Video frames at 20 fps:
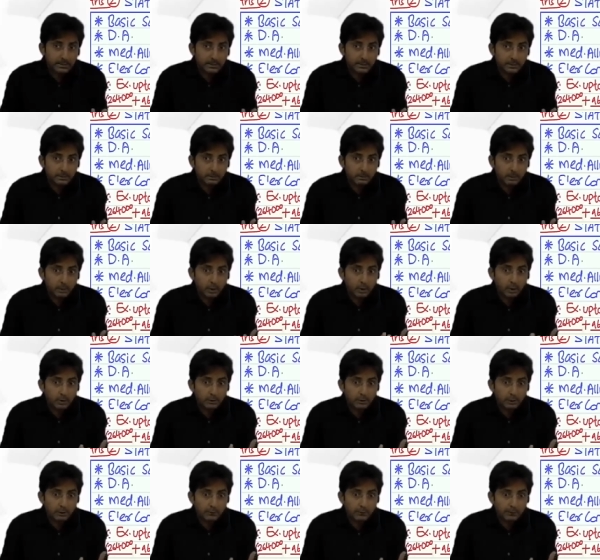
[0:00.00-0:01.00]
is
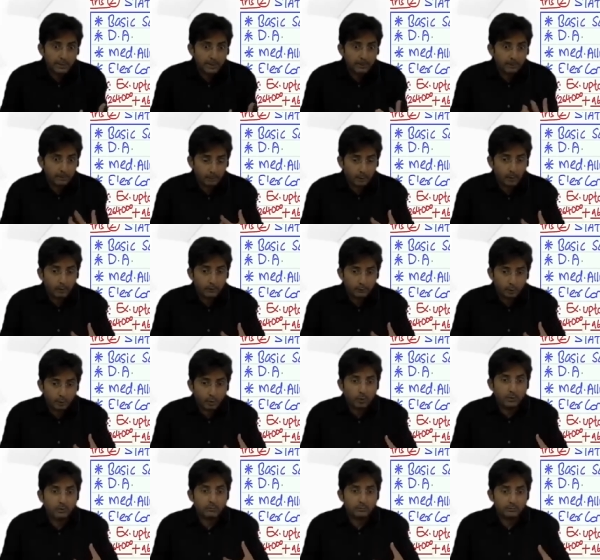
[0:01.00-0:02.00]
because of employee's
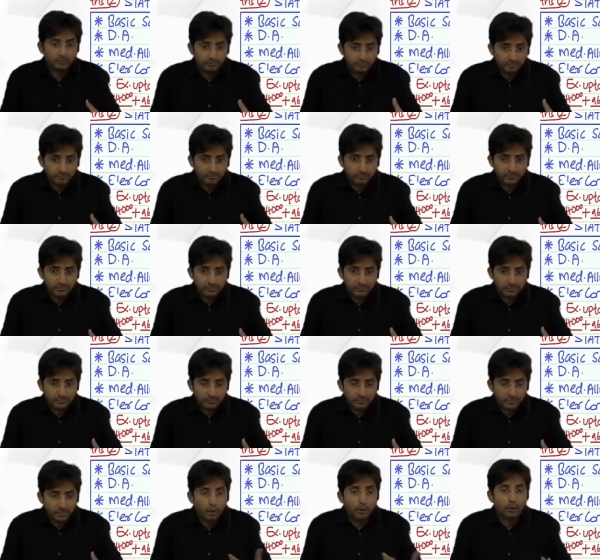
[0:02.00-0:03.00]
own
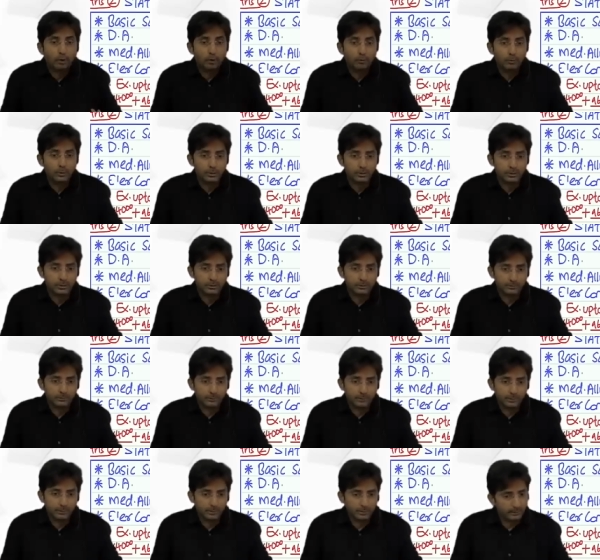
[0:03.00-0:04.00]
contribution.
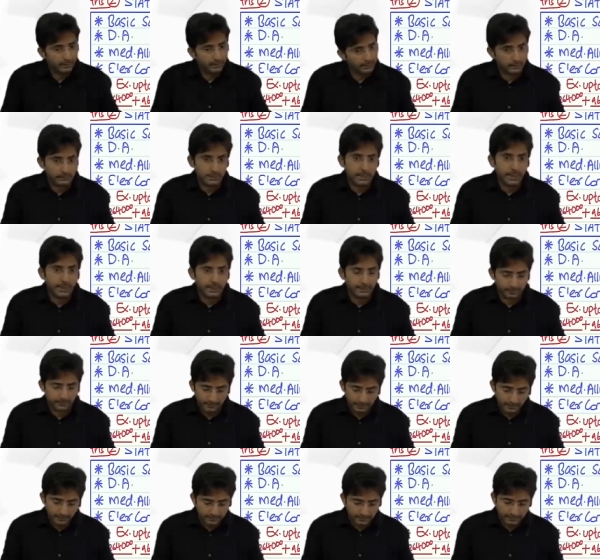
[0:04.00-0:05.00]
It's
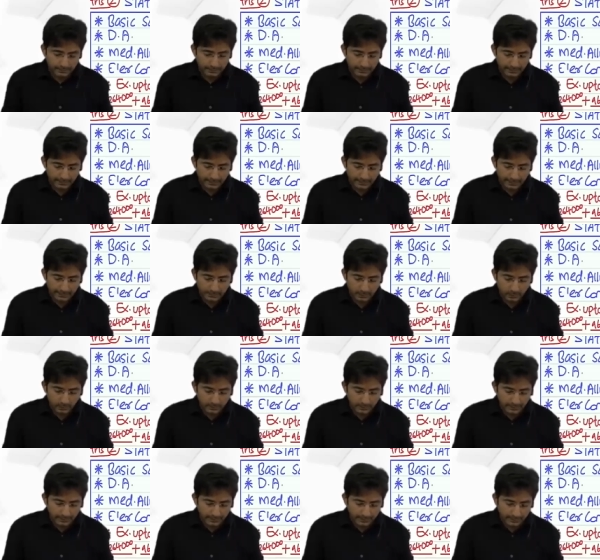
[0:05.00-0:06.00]
correct. See,
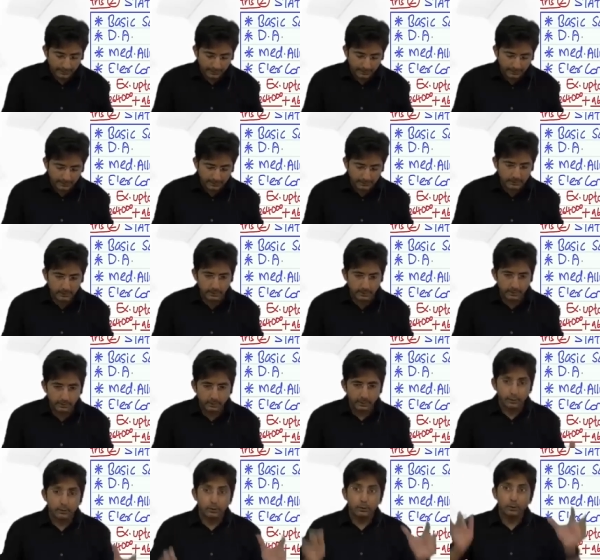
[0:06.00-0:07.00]
10,800 is the
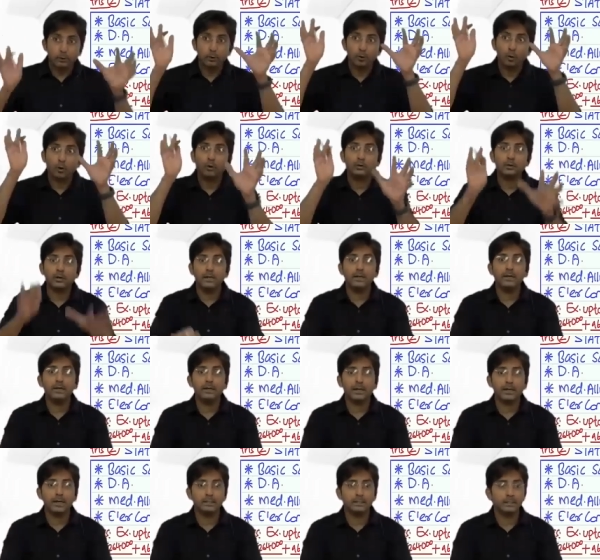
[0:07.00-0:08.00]
total
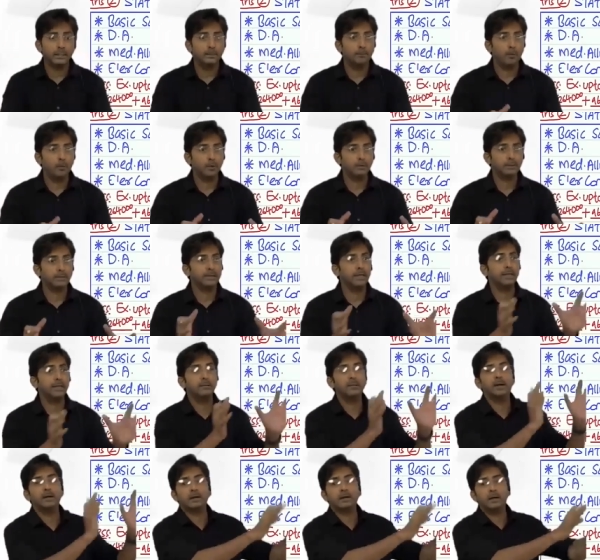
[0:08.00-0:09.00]
interest deposited
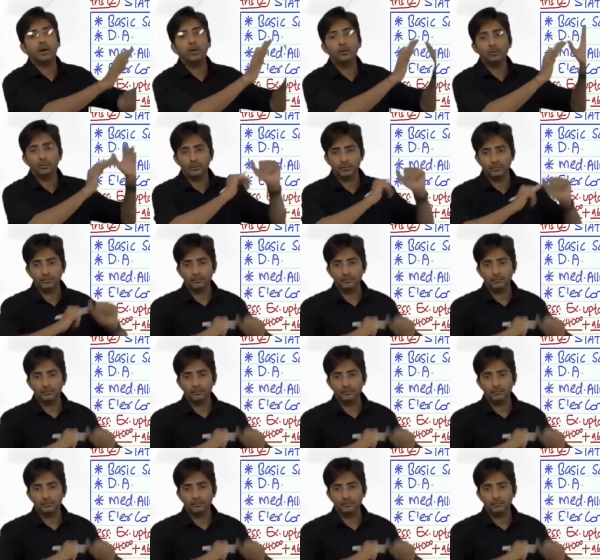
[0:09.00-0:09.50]
in my account.